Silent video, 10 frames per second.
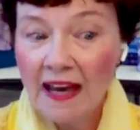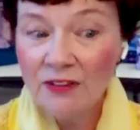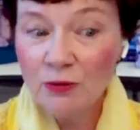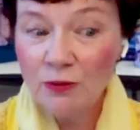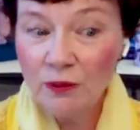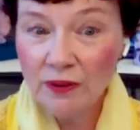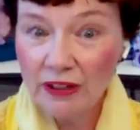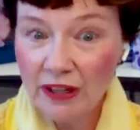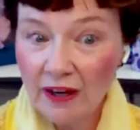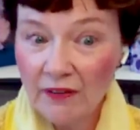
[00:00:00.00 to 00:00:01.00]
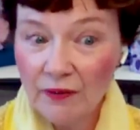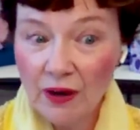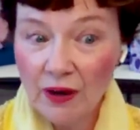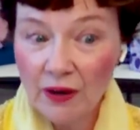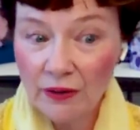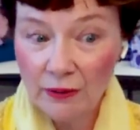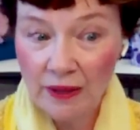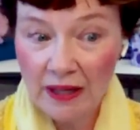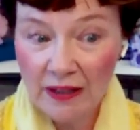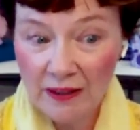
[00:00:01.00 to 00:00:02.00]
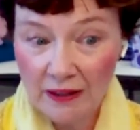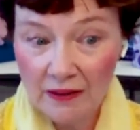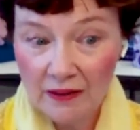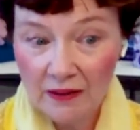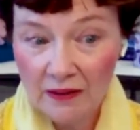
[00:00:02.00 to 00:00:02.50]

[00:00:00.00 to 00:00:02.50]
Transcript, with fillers: as we really care for our humanity,